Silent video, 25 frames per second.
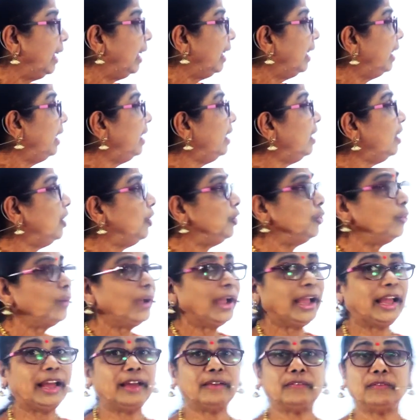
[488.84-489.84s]
Here you
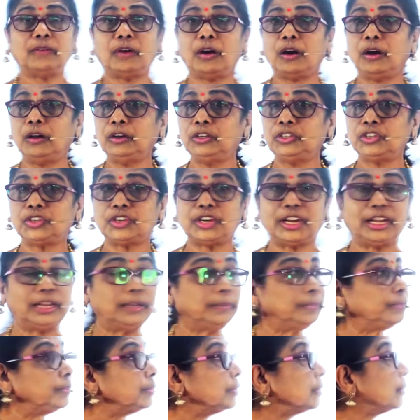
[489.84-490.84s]
have all
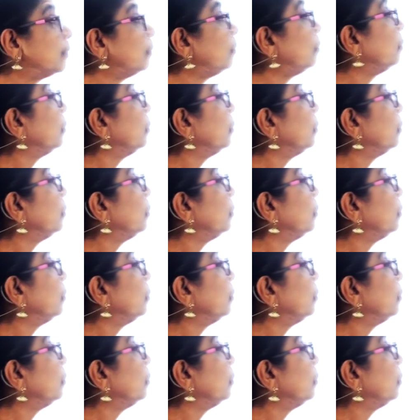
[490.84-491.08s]
shapes.